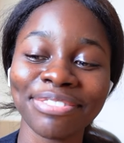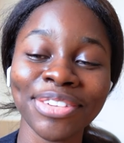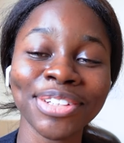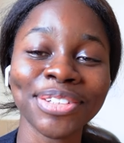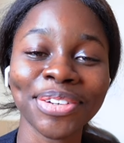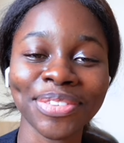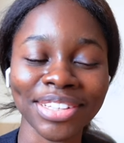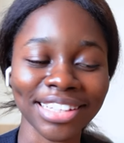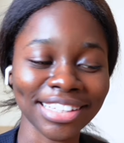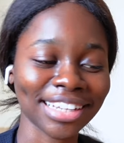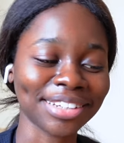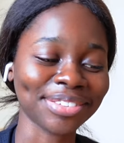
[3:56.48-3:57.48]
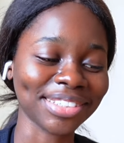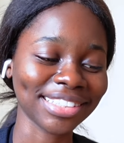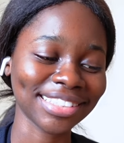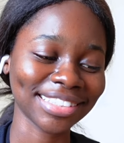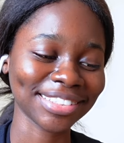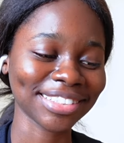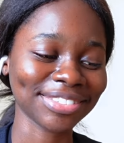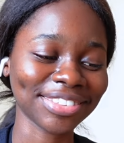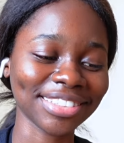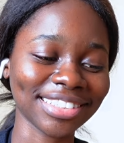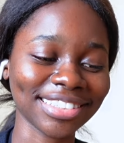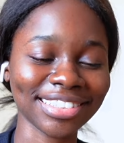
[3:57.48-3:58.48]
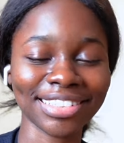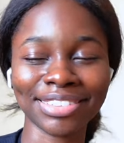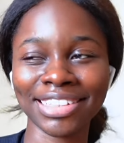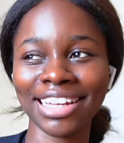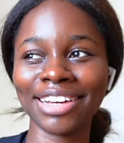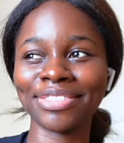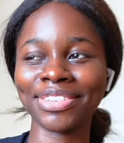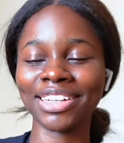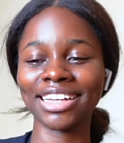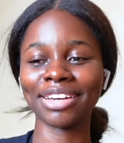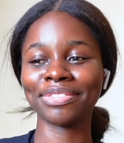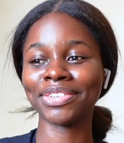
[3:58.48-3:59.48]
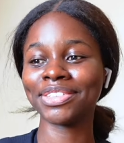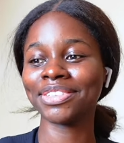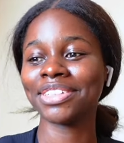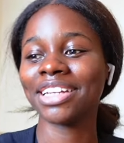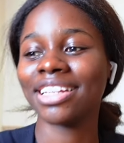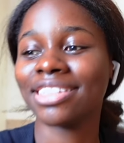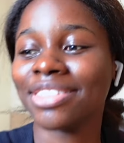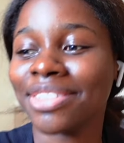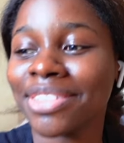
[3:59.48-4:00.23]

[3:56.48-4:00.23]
I'm not done with it, anyways. just I think I'm on like episode eight or